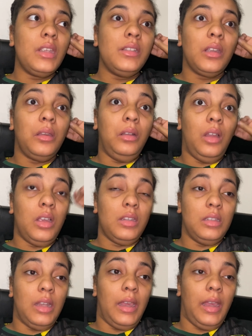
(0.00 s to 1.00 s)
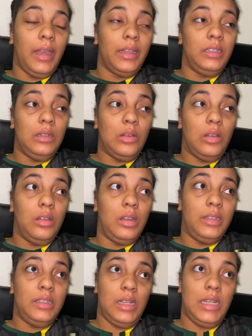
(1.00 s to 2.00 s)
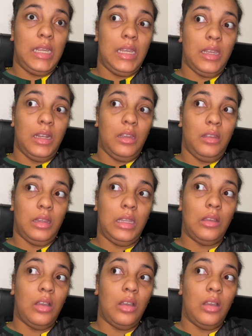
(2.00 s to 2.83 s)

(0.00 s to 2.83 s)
so last night i had dinner didn't eat anything